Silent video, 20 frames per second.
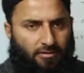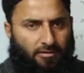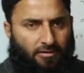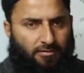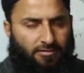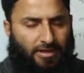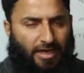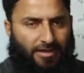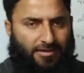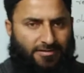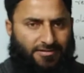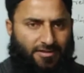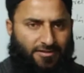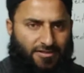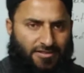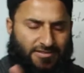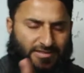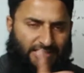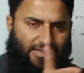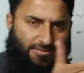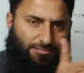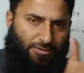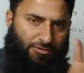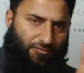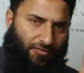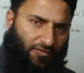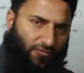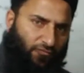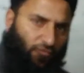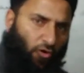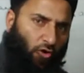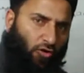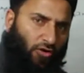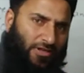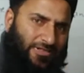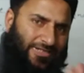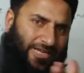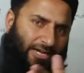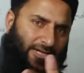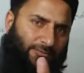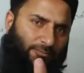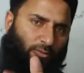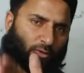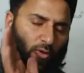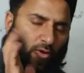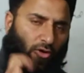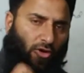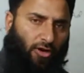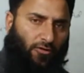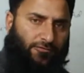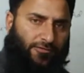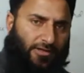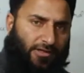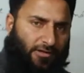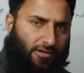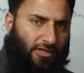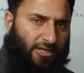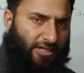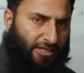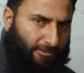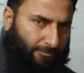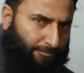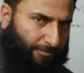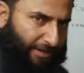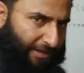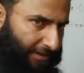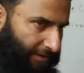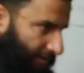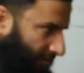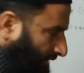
that is the distance between focus and pole of the mirror.